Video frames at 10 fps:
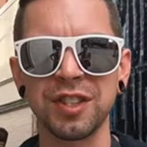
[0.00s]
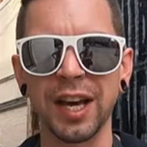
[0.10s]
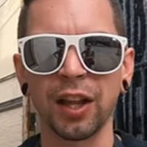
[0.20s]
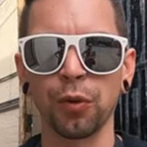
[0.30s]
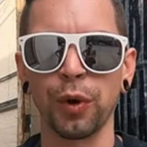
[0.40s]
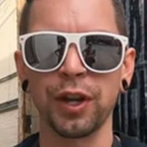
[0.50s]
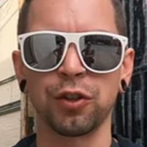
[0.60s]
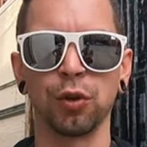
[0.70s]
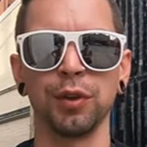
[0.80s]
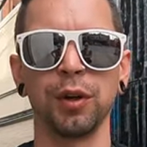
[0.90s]
is the alleyway.
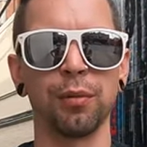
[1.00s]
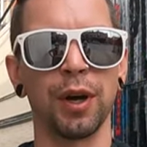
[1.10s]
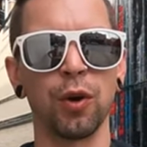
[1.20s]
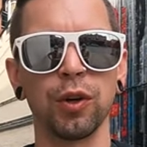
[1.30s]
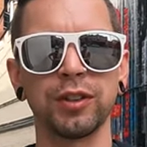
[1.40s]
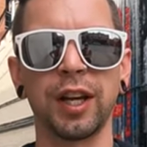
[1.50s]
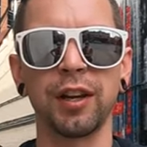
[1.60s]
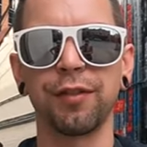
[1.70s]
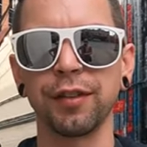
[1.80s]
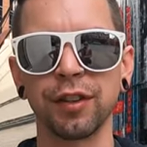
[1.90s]
It's only about 10
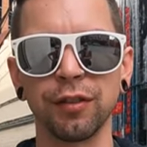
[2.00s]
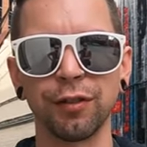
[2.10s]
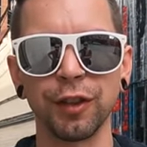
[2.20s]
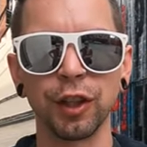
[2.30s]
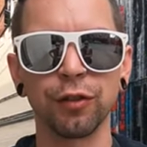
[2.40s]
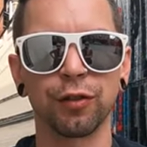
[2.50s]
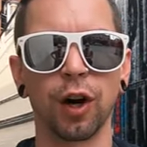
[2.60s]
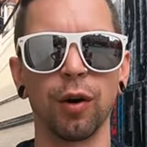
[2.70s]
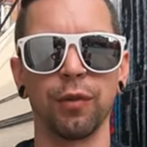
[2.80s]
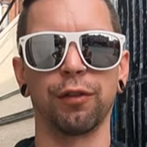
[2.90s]
to 15
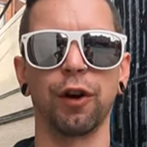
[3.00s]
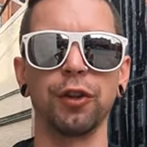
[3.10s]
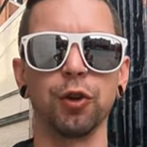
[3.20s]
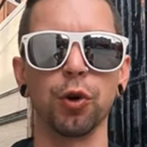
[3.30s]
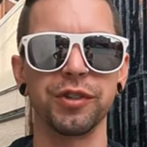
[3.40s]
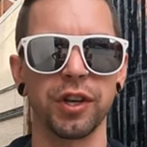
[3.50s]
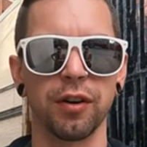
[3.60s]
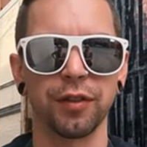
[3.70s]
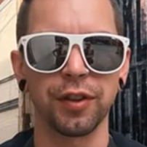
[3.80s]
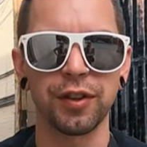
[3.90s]
from the front doors
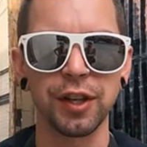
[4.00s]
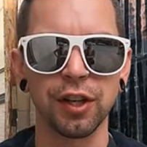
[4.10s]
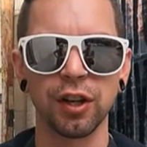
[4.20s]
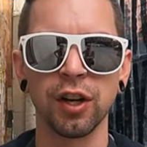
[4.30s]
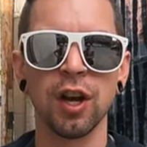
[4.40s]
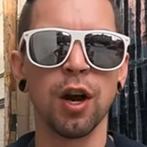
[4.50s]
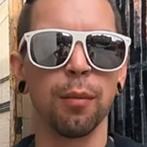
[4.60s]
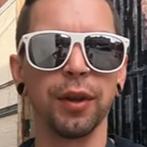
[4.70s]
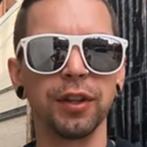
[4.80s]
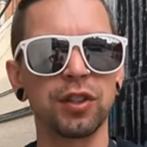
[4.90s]
of the theater.
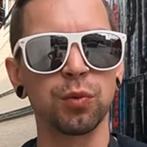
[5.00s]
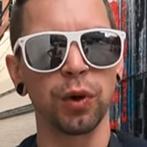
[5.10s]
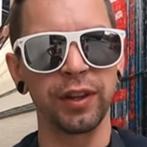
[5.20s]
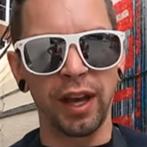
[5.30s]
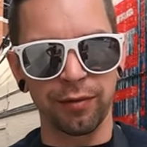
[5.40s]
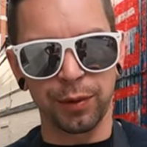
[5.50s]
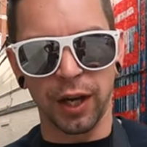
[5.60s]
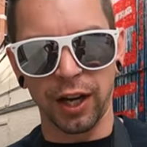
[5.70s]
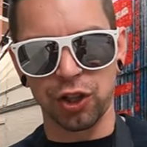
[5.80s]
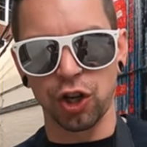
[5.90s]
But this is where the
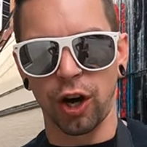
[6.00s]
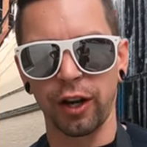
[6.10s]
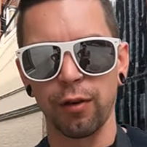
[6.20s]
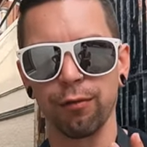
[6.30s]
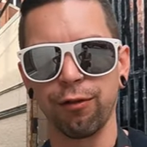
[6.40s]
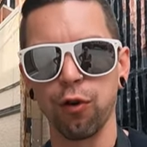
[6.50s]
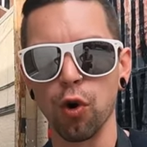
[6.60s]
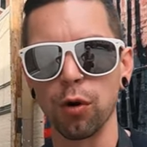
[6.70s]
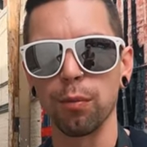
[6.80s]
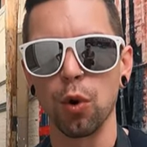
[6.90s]
FBI shot him
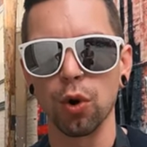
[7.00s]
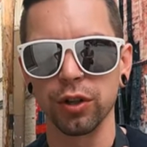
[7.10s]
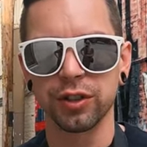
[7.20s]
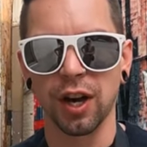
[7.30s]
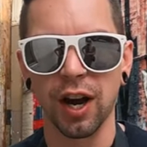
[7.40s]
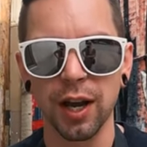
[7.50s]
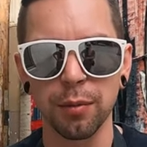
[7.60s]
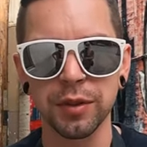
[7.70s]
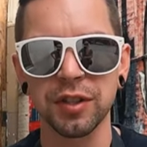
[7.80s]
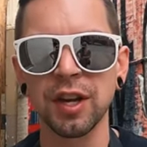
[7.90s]
four more
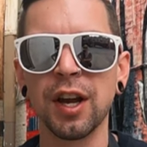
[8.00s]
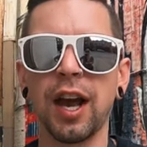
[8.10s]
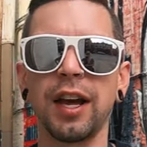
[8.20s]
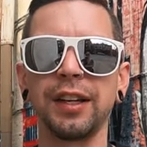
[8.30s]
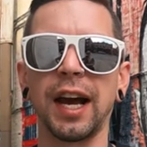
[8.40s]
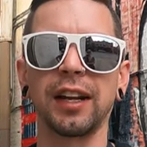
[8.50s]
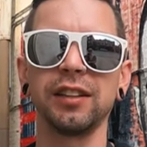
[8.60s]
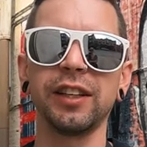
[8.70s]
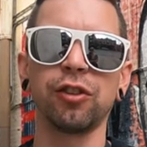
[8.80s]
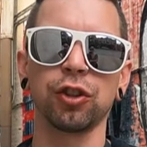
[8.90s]
times, and he had a
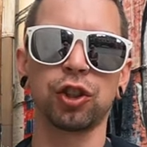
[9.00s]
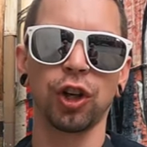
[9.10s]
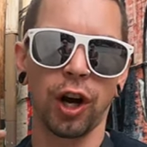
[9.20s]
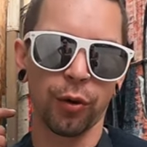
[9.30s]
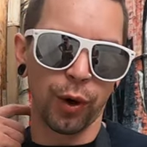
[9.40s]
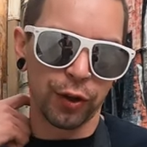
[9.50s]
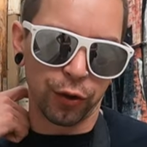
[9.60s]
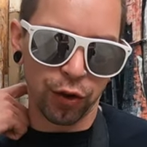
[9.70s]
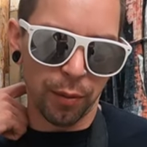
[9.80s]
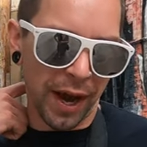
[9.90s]
lethal shot right
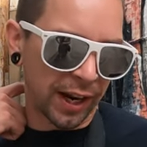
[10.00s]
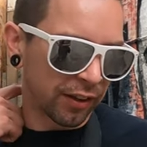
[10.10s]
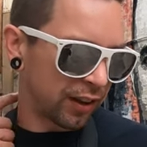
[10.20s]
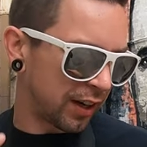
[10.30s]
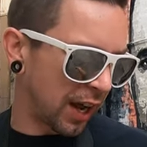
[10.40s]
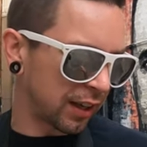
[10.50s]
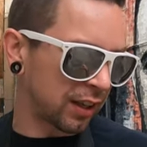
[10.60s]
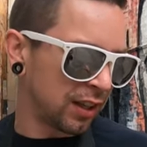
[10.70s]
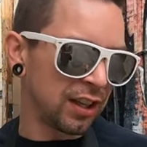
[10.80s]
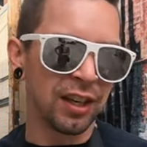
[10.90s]
through the back of his neck.
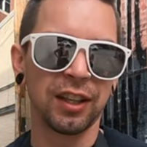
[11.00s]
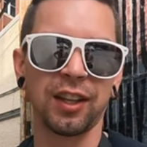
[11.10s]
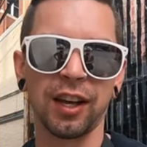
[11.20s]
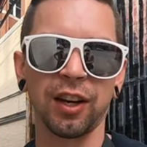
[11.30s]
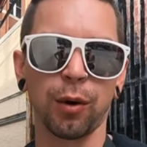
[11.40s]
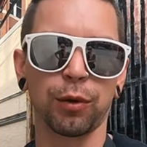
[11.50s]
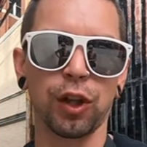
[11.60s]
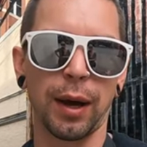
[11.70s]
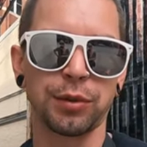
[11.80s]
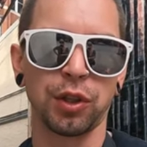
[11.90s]
He ended up
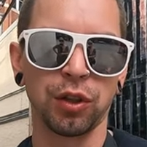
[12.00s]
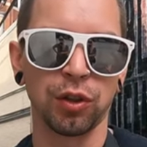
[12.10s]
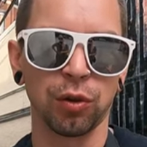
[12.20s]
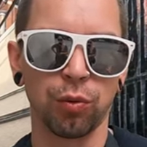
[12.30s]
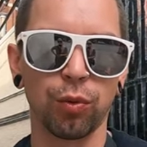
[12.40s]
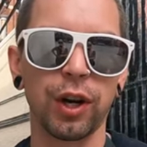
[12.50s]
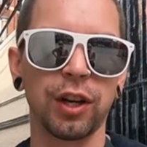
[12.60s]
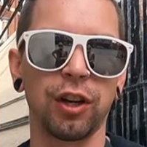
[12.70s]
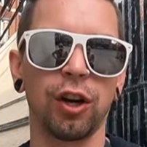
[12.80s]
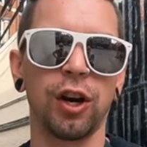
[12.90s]
collapsing
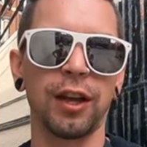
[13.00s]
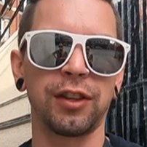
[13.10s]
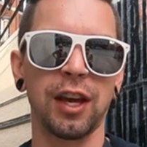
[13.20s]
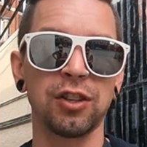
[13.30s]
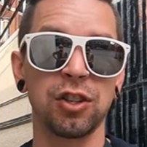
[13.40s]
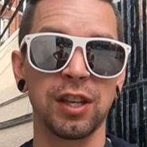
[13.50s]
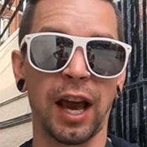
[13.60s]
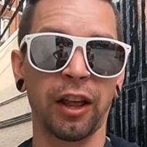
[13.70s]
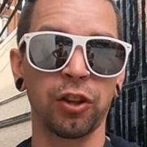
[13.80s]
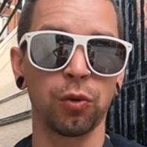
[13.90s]
right here at the edge of the
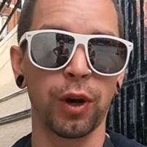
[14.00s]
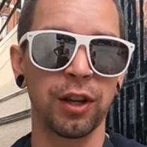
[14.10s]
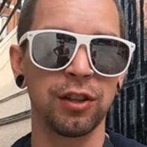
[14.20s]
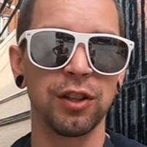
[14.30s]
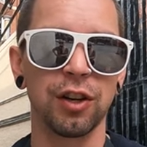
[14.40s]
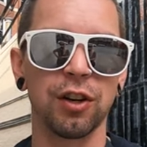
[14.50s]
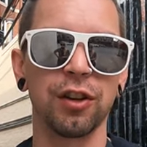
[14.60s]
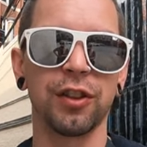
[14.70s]
alleyway near